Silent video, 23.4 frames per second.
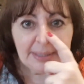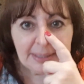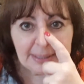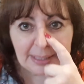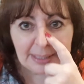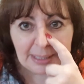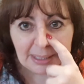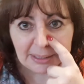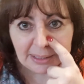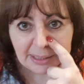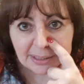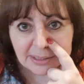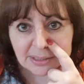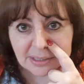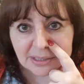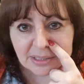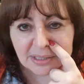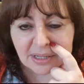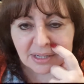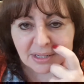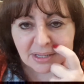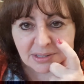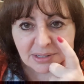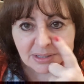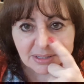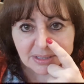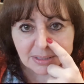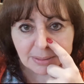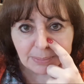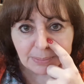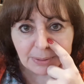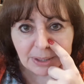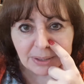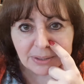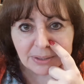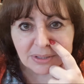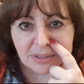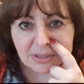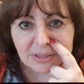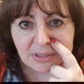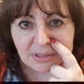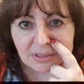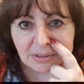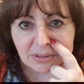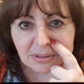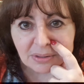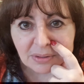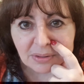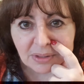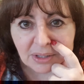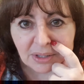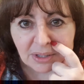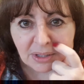The exercise you're supposed to do